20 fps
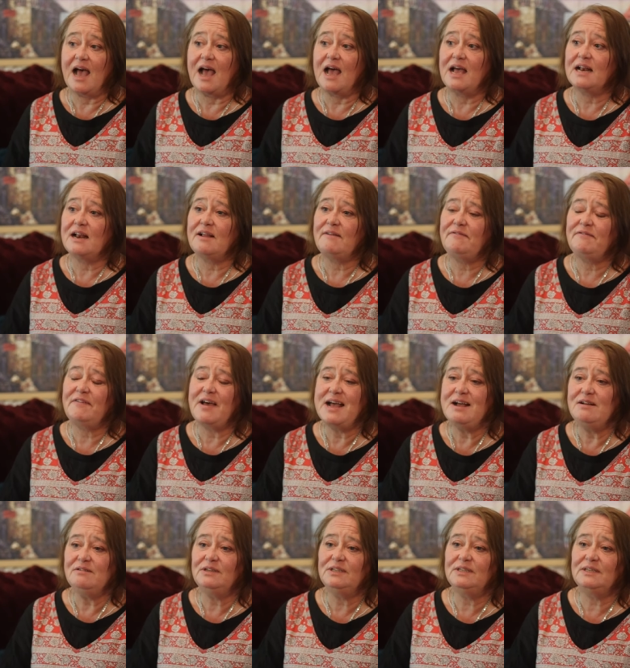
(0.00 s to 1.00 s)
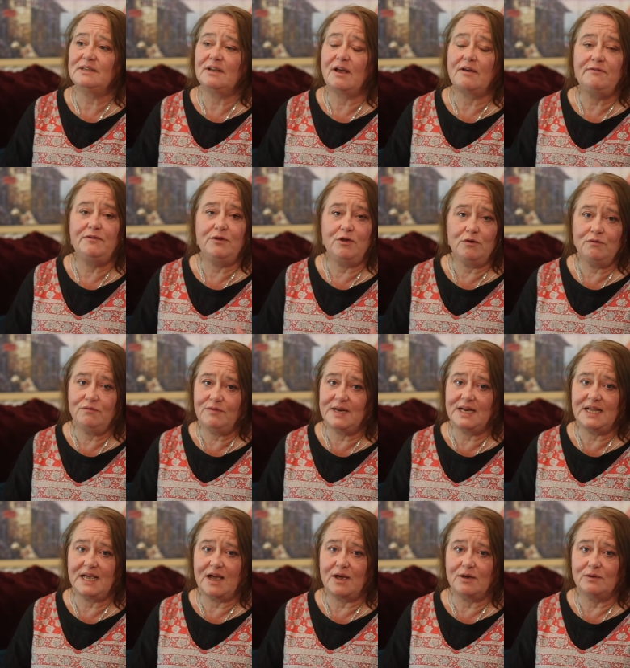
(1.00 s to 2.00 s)
And I found a few
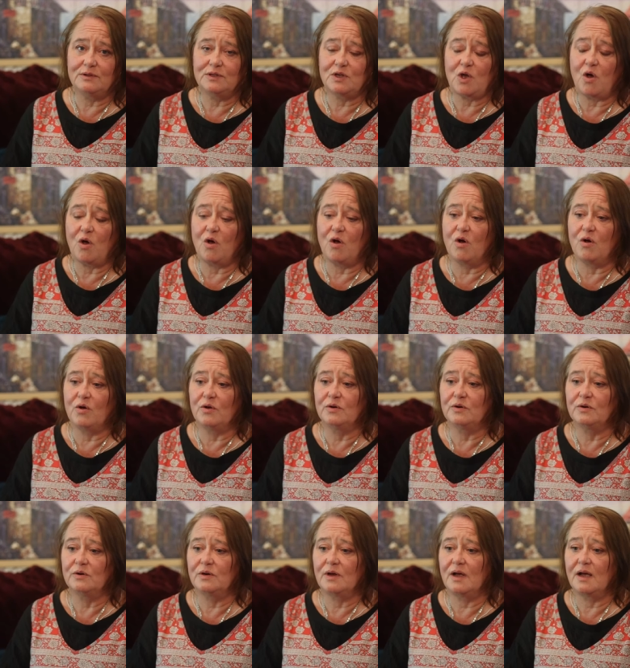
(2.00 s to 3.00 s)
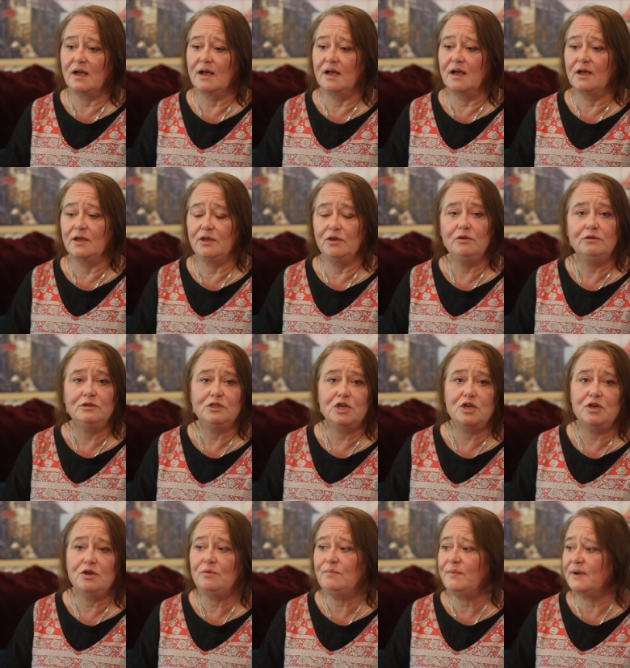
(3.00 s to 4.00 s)
videos on uh,
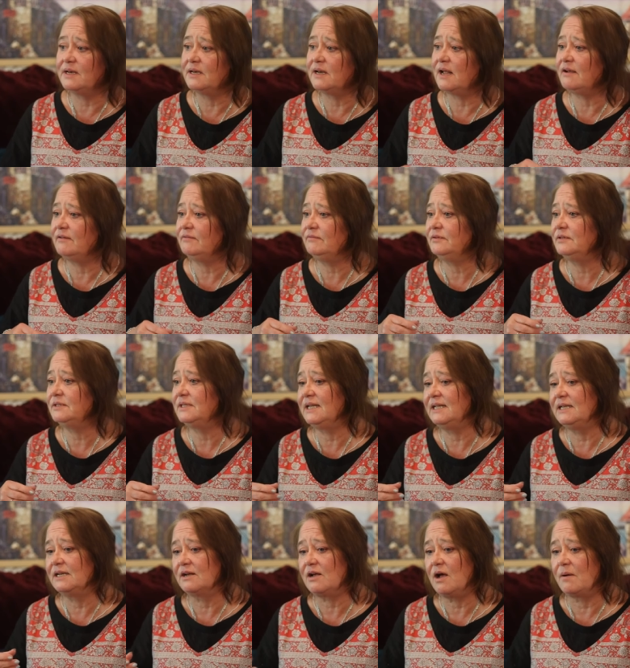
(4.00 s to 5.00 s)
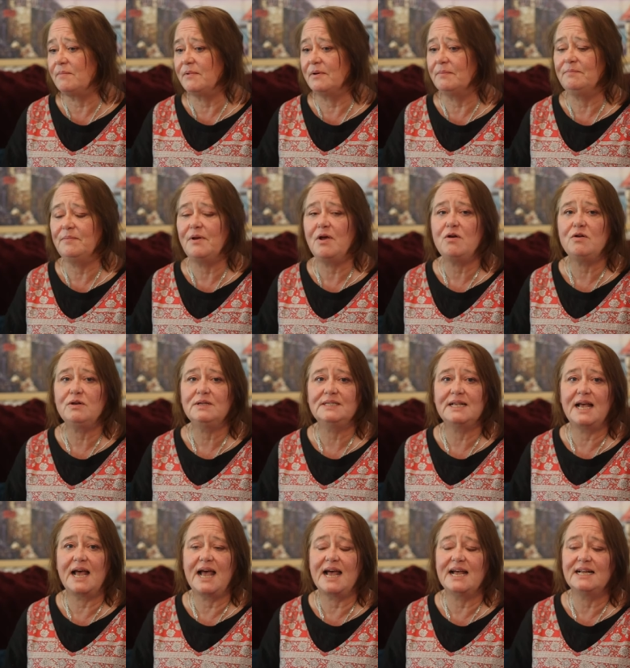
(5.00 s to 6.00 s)
YouTube and I've seen a couple of blogs
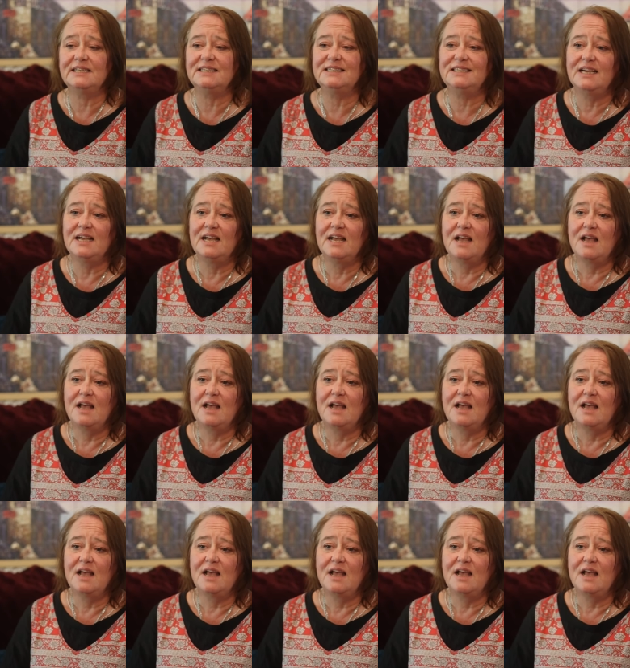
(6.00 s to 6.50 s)
and